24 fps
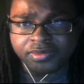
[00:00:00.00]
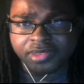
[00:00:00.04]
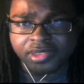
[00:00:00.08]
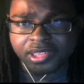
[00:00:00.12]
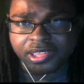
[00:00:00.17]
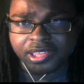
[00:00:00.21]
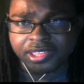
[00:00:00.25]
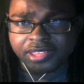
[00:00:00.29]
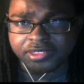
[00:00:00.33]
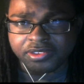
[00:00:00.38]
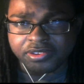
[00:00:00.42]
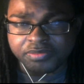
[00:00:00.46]

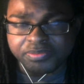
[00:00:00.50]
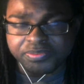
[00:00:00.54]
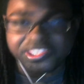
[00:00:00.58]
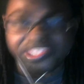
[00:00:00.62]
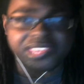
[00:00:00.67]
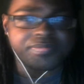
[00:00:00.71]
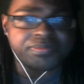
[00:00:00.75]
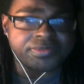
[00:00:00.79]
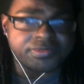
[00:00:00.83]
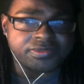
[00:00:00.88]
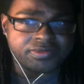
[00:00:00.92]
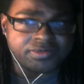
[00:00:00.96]
other
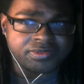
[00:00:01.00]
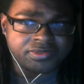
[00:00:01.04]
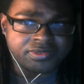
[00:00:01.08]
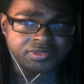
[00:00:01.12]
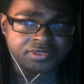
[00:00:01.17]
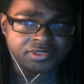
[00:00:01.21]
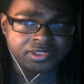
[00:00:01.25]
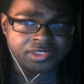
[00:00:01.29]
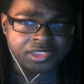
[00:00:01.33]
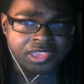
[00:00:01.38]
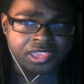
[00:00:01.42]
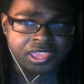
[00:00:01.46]
people.
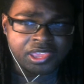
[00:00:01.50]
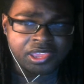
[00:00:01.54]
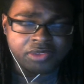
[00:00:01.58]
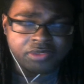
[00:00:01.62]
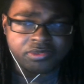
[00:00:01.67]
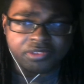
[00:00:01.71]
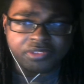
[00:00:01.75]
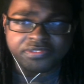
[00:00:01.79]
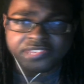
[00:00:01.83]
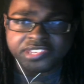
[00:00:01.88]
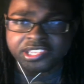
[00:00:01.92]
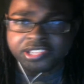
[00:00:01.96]

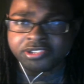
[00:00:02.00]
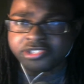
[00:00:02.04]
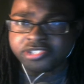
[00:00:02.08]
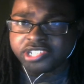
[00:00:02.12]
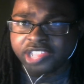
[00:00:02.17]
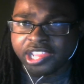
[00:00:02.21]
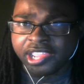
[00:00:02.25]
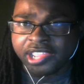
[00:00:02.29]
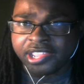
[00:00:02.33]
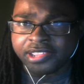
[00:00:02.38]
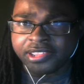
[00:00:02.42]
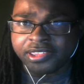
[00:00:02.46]
We've seen
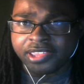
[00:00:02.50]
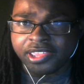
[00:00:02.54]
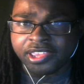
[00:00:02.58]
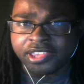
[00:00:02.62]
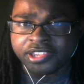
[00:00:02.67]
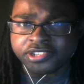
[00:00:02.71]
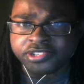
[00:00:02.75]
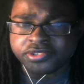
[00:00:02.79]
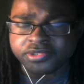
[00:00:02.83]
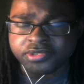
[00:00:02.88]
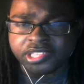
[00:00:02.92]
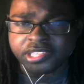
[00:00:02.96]
Jack
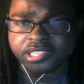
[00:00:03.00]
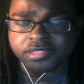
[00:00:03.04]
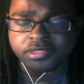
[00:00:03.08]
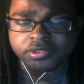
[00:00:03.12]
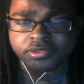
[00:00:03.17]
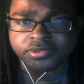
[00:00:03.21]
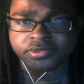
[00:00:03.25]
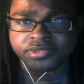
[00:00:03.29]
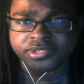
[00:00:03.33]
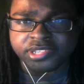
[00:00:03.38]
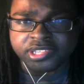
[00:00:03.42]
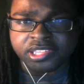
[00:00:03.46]
actually
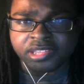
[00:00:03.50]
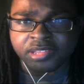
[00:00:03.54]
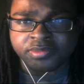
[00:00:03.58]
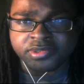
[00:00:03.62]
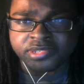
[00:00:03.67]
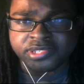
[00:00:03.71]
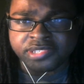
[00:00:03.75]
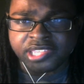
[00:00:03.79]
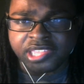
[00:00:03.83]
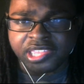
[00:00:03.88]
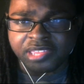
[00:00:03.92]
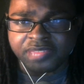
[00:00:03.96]
lose a couple
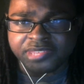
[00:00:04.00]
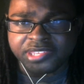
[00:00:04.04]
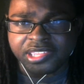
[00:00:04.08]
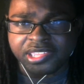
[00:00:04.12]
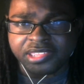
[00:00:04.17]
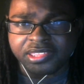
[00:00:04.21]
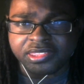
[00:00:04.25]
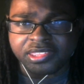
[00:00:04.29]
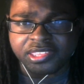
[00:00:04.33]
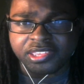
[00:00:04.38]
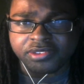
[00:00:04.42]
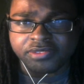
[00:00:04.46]
times
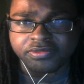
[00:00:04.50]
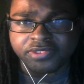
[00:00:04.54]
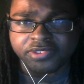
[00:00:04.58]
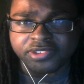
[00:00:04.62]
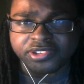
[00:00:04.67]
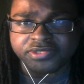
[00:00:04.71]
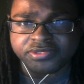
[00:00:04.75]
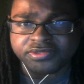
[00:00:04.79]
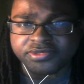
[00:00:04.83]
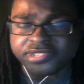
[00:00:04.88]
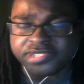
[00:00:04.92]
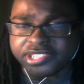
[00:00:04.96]
in the
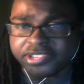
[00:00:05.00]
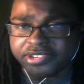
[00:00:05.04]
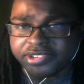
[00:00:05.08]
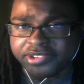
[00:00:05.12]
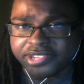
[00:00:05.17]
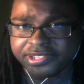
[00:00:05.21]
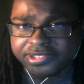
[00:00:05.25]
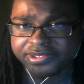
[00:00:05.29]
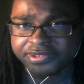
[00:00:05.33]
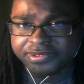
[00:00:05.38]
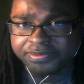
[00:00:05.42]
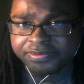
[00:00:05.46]
original
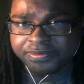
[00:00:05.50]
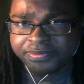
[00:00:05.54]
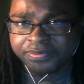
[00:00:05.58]
series.